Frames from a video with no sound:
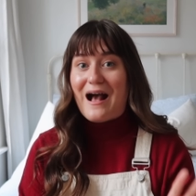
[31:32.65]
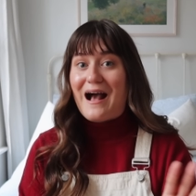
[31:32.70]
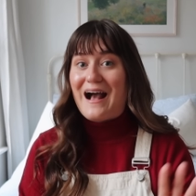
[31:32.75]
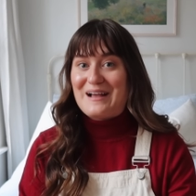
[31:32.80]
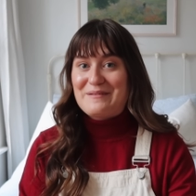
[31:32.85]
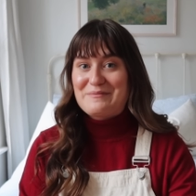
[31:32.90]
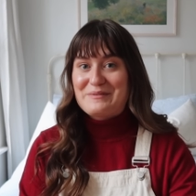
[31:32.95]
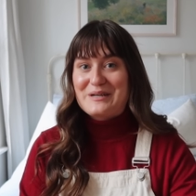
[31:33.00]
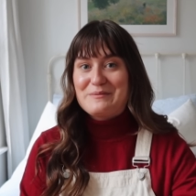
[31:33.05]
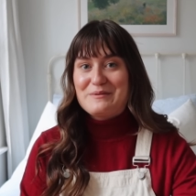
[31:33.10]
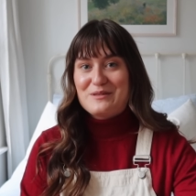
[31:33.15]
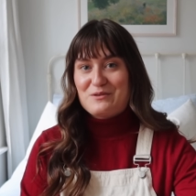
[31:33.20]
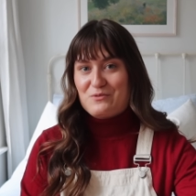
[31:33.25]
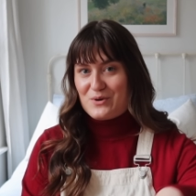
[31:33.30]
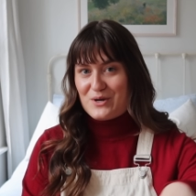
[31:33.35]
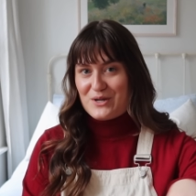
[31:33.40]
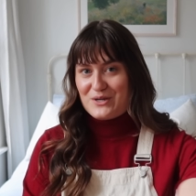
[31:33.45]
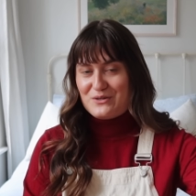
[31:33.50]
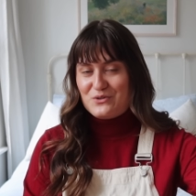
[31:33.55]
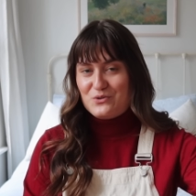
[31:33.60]
I'm gonna be the
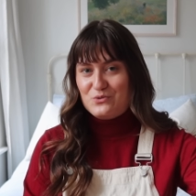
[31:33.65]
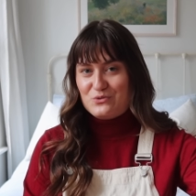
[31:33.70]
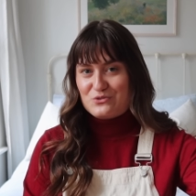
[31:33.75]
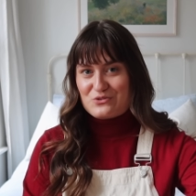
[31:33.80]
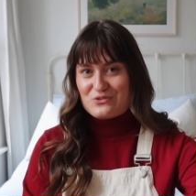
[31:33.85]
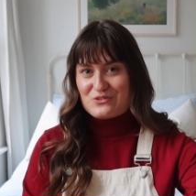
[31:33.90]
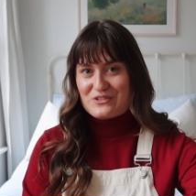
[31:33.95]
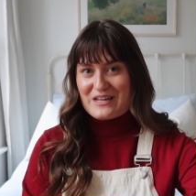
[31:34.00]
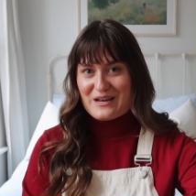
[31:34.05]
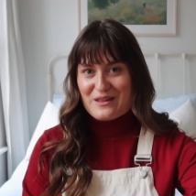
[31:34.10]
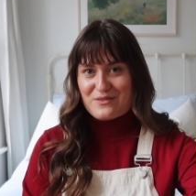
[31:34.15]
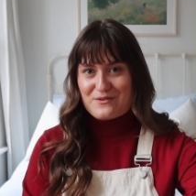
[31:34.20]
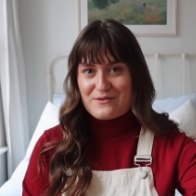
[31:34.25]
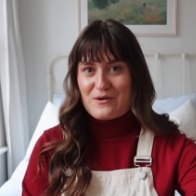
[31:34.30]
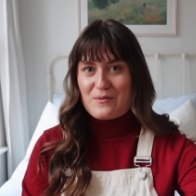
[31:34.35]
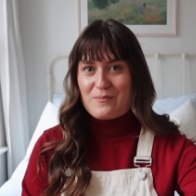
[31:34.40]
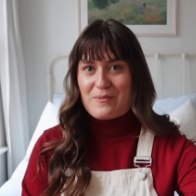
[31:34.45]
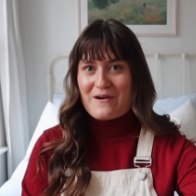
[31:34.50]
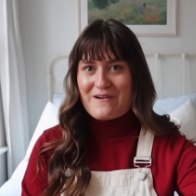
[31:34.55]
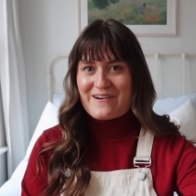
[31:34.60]
one who's gonna
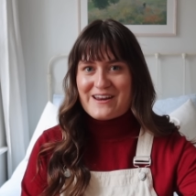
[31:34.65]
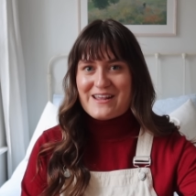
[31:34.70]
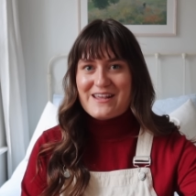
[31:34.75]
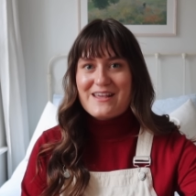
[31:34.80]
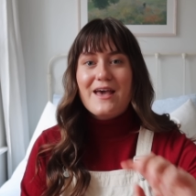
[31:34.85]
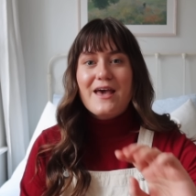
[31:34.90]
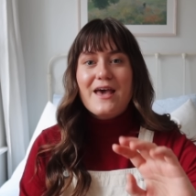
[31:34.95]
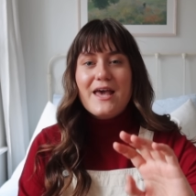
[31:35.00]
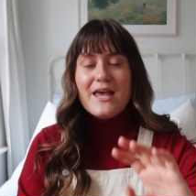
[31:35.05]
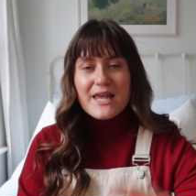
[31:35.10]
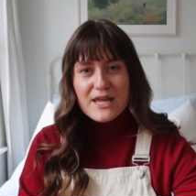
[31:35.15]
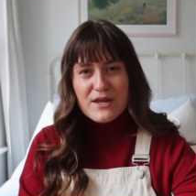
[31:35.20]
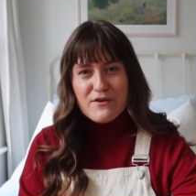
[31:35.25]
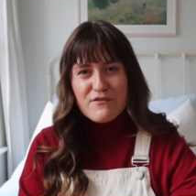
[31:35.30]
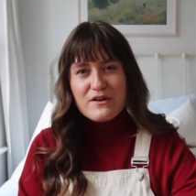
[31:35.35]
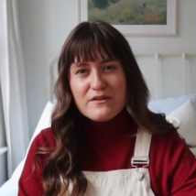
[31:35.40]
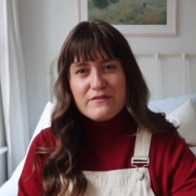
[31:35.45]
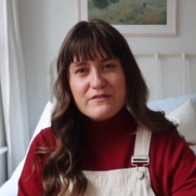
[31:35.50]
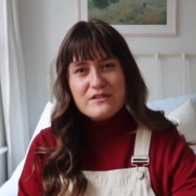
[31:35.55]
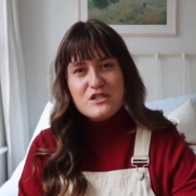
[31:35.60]
throw a party
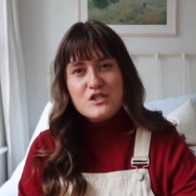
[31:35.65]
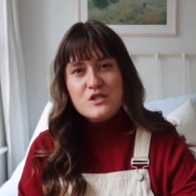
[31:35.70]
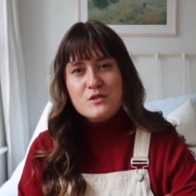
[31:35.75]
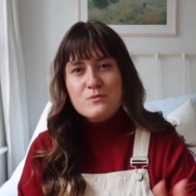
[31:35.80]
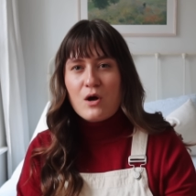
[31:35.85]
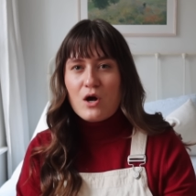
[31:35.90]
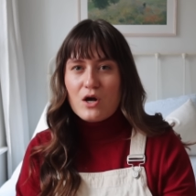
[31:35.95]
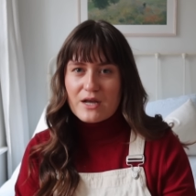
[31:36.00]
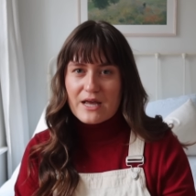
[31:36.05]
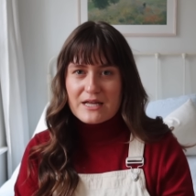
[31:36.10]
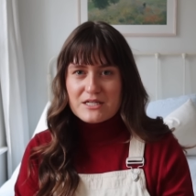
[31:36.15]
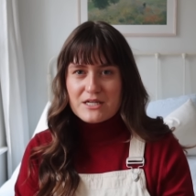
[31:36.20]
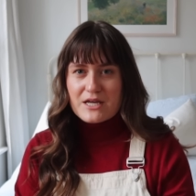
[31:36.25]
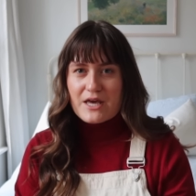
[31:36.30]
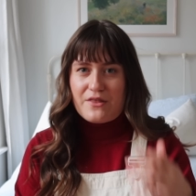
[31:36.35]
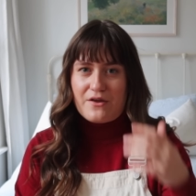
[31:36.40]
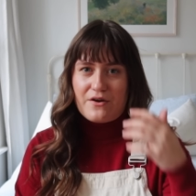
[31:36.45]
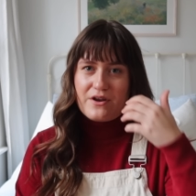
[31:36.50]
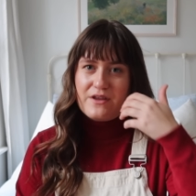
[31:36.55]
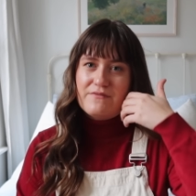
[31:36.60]
even if it's a small get
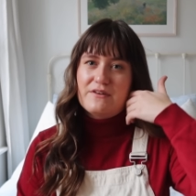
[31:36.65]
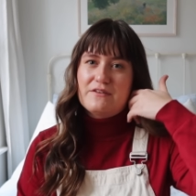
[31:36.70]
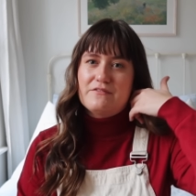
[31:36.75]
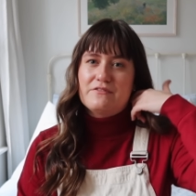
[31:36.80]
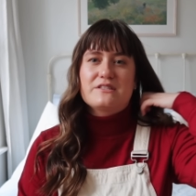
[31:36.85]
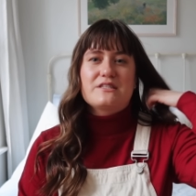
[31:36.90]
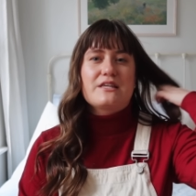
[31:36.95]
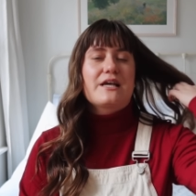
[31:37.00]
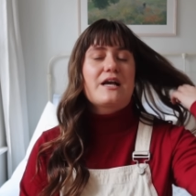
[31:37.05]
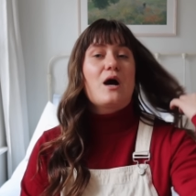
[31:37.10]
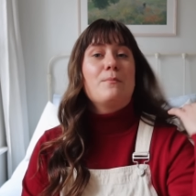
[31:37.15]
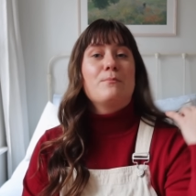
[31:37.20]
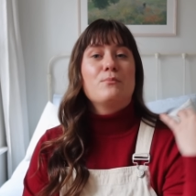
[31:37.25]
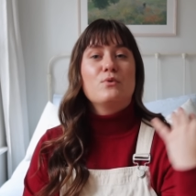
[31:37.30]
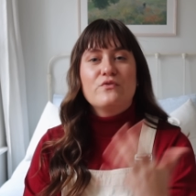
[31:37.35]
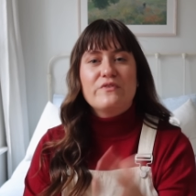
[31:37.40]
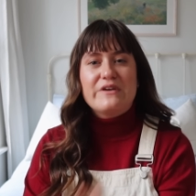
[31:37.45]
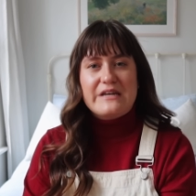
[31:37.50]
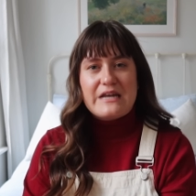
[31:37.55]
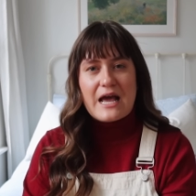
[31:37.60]
together even if it's like a
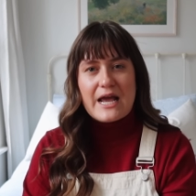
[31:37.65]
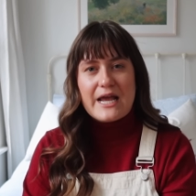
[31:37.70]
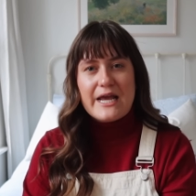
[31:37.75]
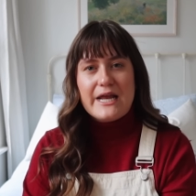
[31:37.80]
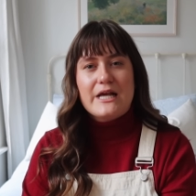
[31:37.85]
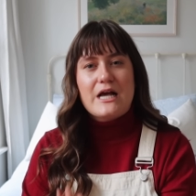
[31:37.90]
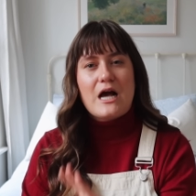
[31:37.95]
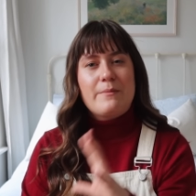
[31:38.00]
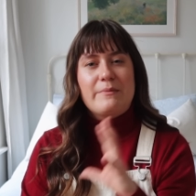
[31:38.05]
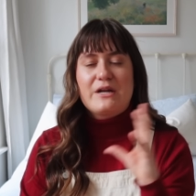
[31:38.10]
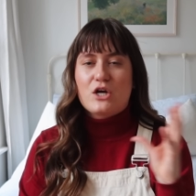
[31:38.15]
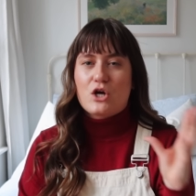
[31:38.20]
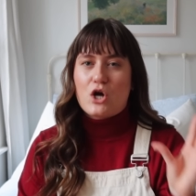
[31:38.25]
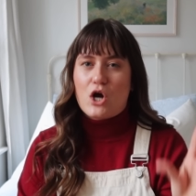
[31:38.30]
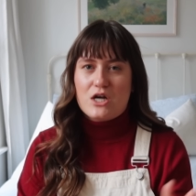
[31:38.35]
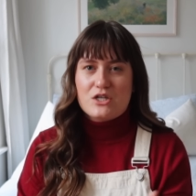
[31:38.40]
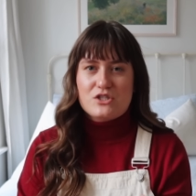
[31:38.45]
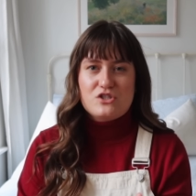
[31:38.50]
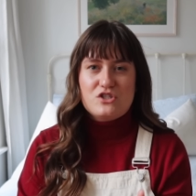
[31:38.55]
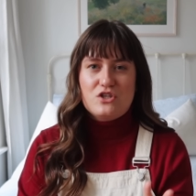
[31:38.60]
movie night come in a
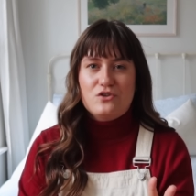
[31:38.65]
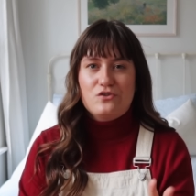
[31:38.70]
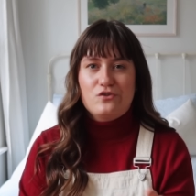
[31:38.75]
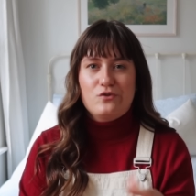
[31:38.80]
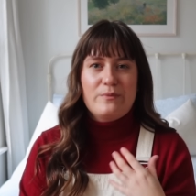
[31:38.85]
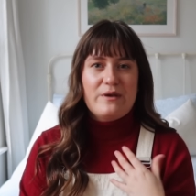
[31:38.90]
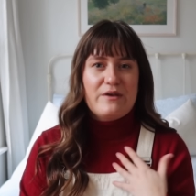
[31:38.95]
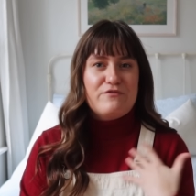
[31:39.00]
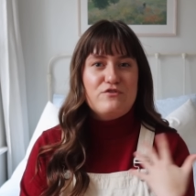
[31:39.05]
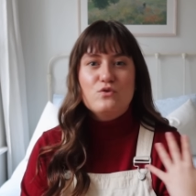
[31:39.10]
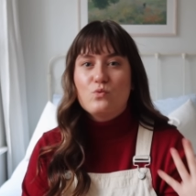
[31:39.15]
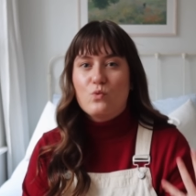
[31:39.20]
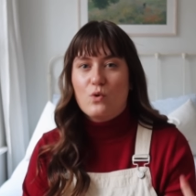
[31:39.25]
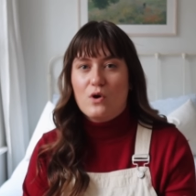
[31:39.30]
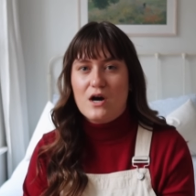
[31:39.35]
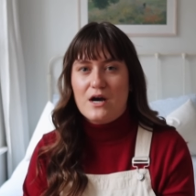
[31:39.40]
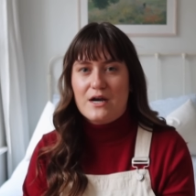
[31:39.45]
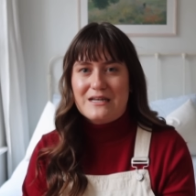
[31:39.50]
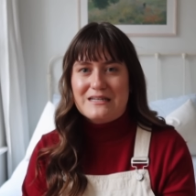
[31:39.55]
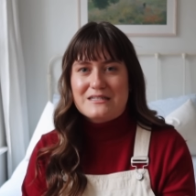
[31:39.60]
costume if you
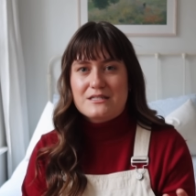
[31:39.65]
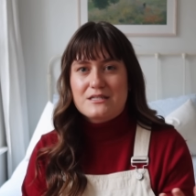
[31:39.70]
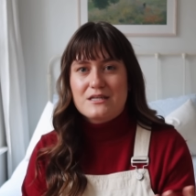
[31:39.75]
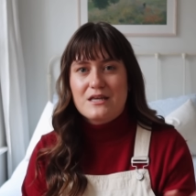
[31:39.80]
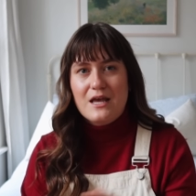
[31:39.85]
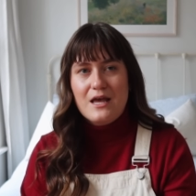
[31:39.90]
want